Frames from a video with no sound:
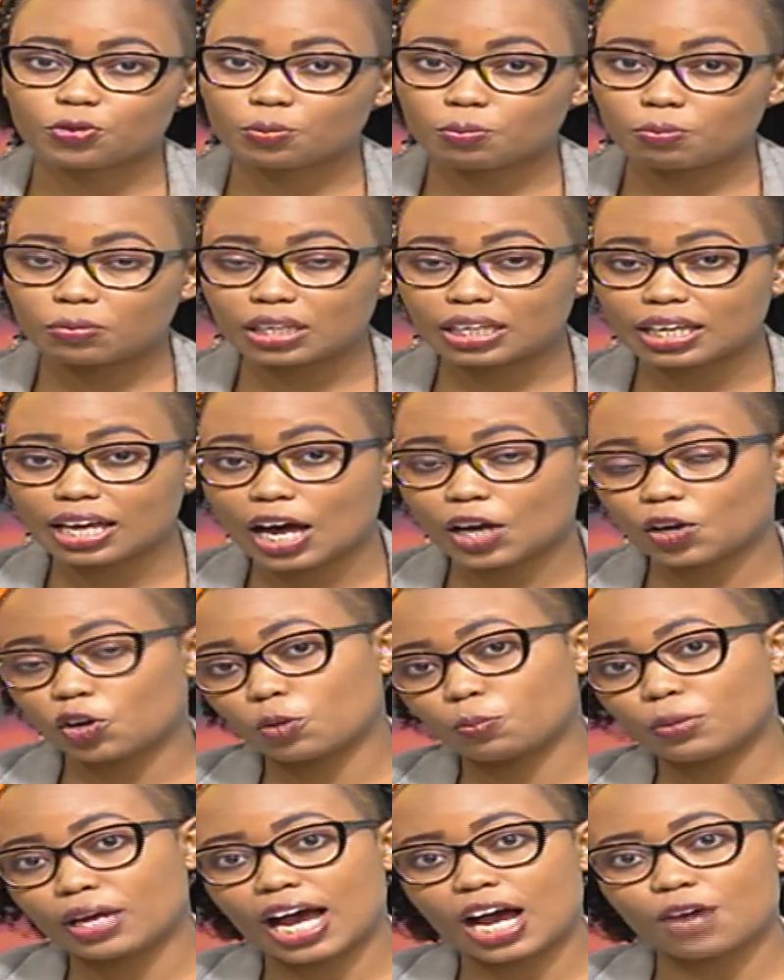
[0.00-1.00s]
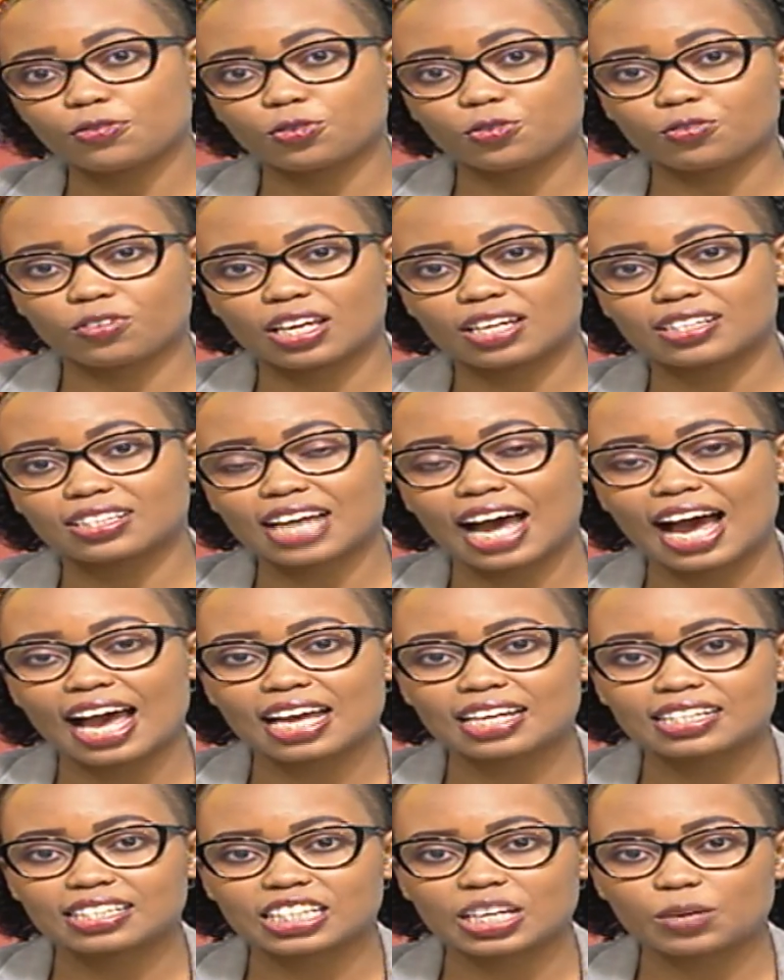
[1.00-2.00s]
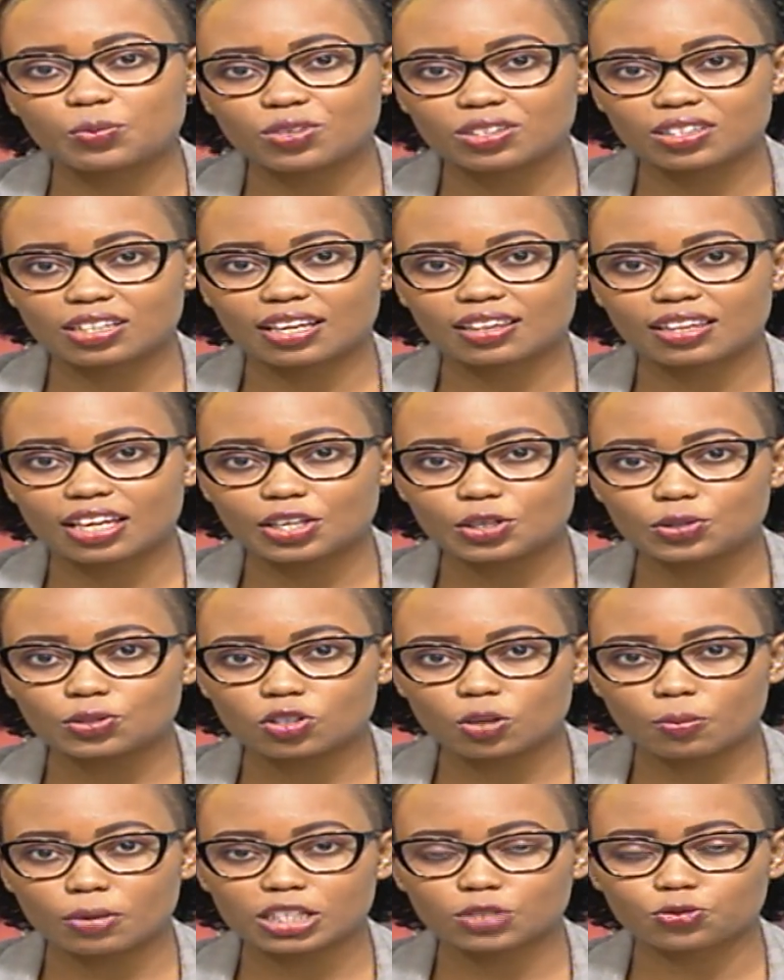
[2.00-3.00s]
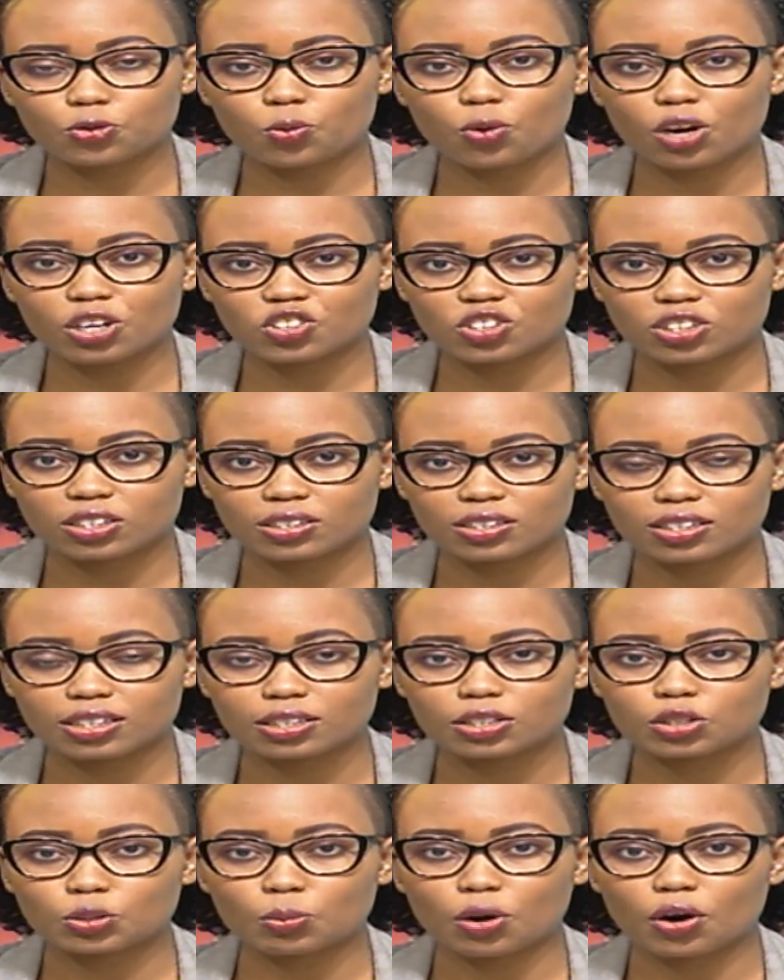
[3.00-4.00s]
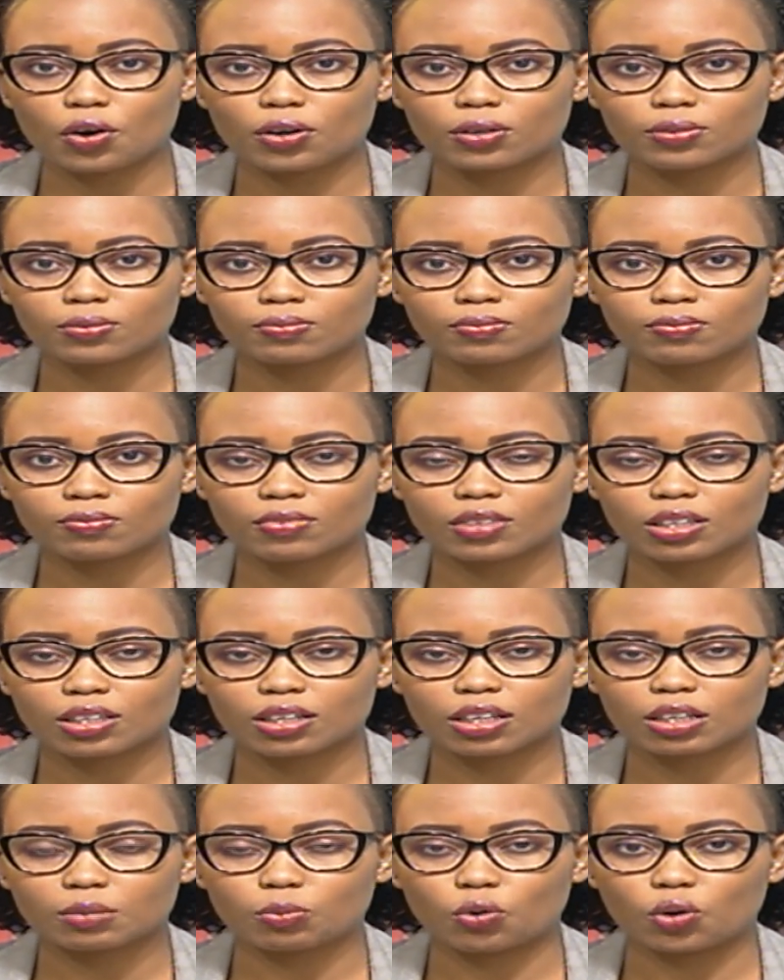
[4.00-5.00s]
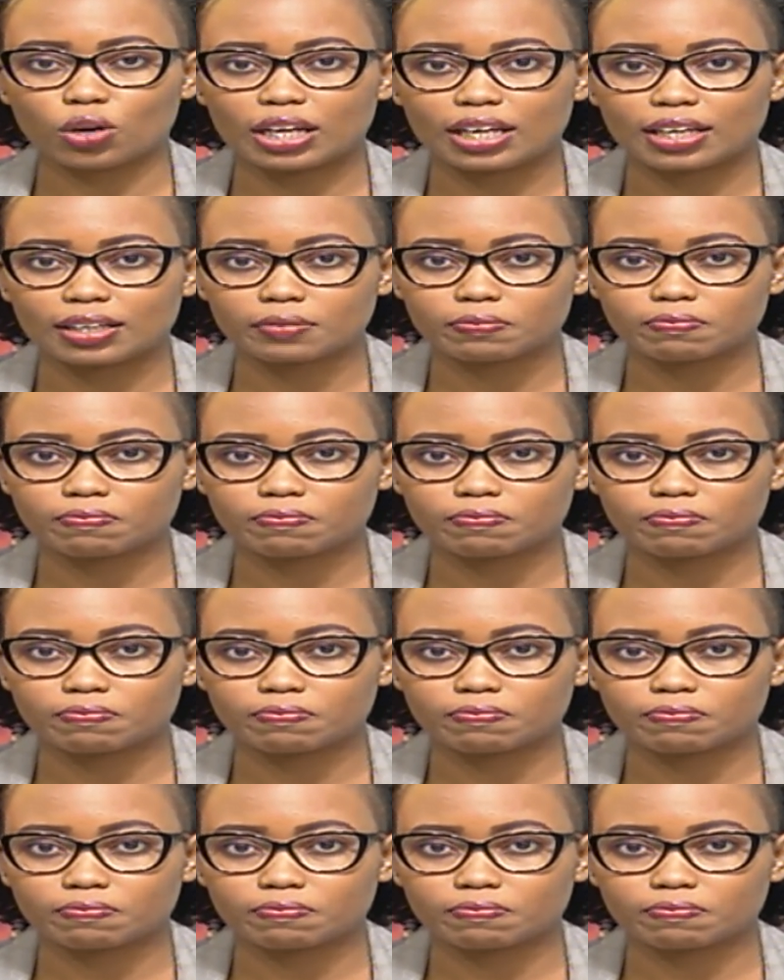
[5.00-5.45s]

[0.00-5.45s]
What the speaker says: From me and on behalf of the entire team, we say thank you so much for watching. Till tomorrow, good morning.